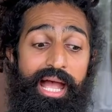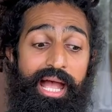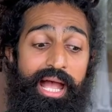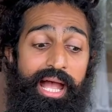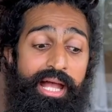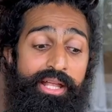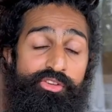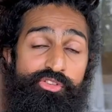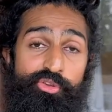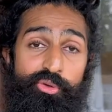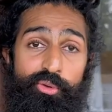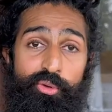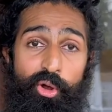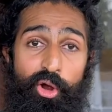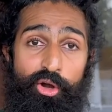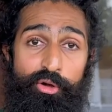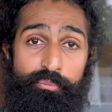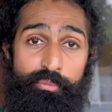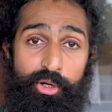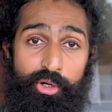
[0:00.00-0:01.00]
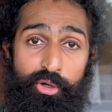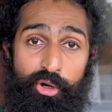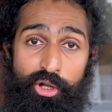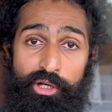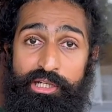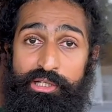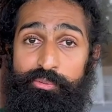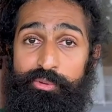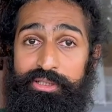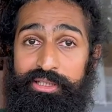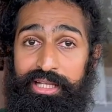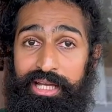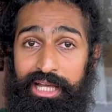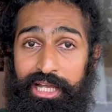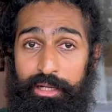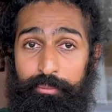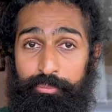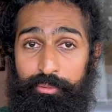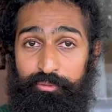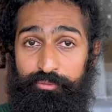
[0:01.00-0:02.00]
And so Lord Macaulay, with the
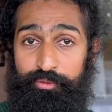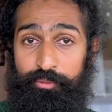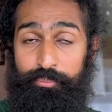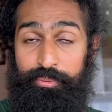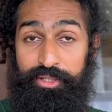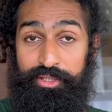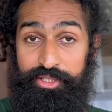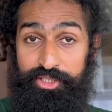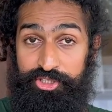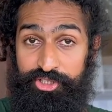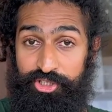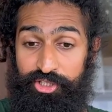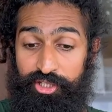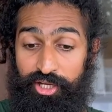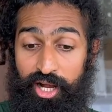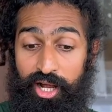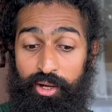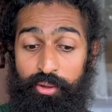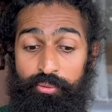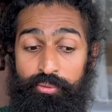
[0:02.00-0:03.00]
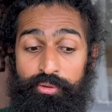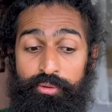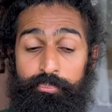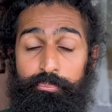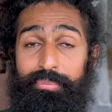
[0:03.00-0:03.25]
help of the British Crown,